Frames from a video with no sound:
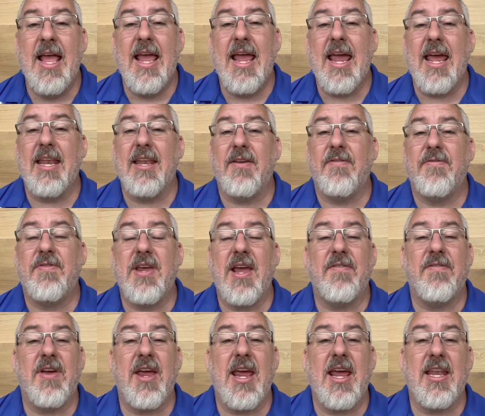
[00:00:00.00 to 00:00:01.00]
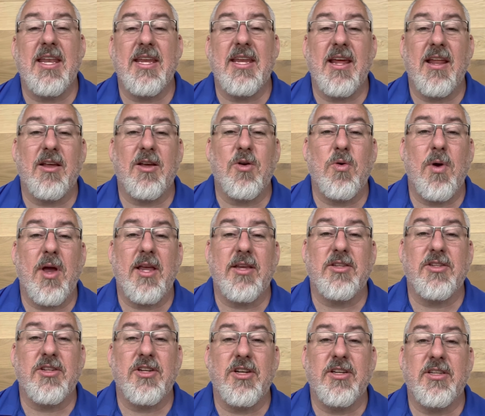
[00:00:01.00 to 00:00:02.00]
And if you have any other
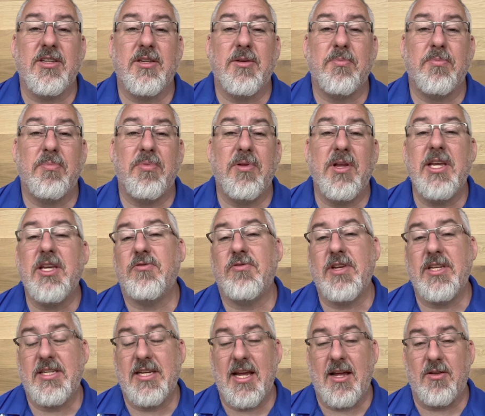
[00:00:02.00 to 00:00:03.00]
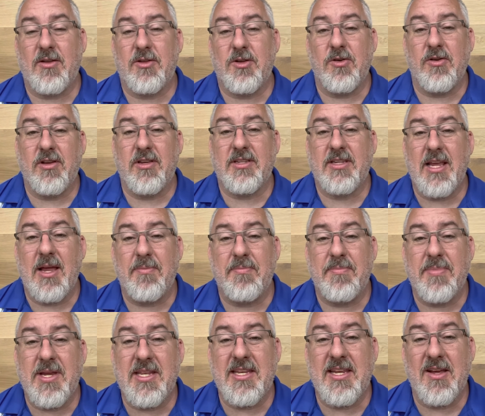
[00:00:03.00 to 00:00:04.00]
questions, please reach out to us at
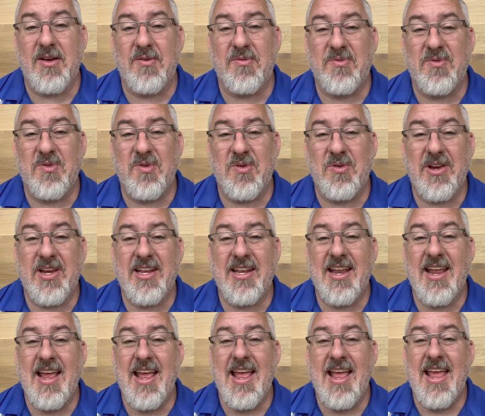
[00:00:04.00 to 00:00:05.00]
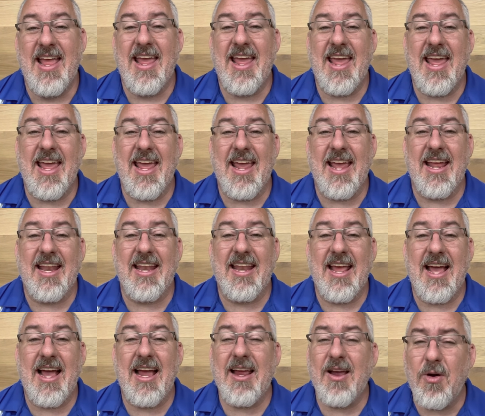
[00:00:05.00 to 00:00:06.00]
PTL Flooring. And
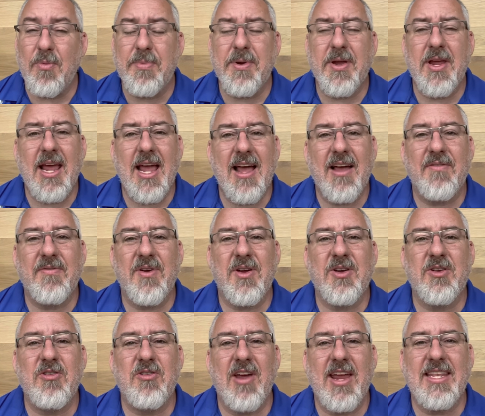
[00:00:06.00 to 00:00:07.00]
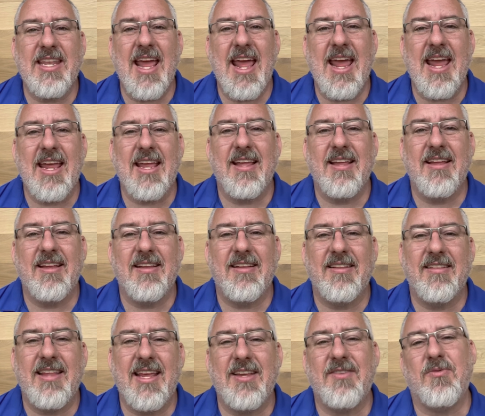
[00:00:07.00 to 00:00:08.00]
I hope you have a great day.
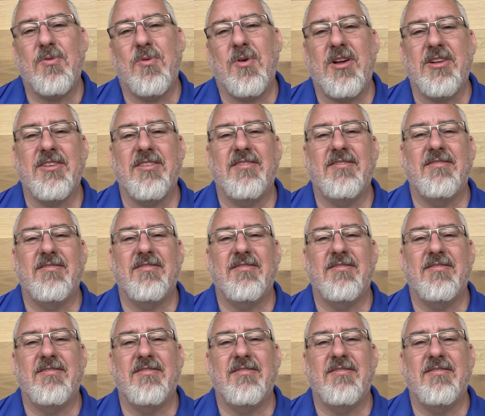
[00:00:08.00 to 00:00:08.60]
Thanks for watching.